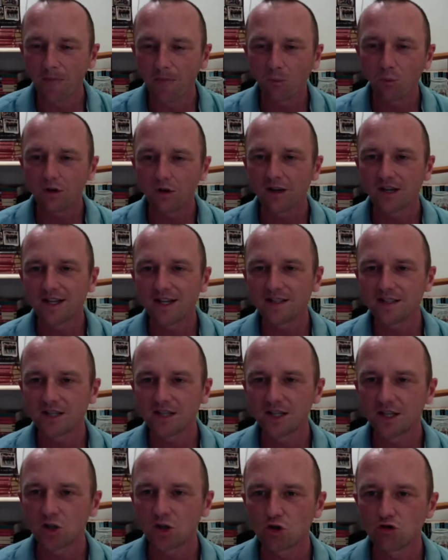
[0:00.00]
What is
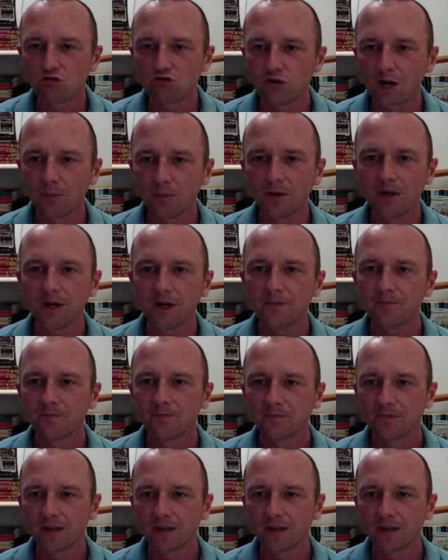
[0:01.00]
the grubber